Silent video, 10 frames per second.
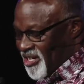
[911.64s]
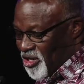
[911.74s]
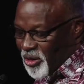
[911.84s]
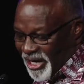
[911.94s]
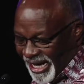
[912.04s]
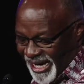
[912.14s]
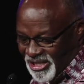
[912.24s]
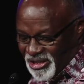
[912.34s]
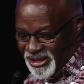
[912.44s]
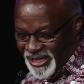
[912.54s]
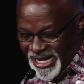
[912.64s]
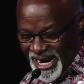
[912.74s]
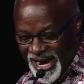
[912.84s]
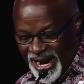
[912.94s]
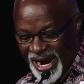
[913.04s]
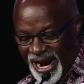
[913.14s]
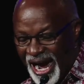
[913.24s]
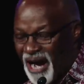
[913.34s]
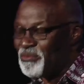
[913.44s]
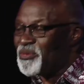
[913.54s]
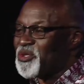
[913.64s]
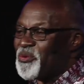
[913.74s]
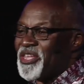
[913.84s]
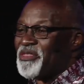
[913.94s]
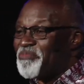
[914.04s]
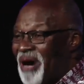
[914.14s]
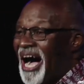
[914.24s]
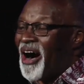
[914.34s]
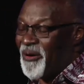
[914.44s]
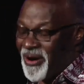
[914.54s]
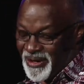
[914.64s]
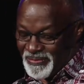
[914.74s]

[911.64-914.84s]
Location comes with power.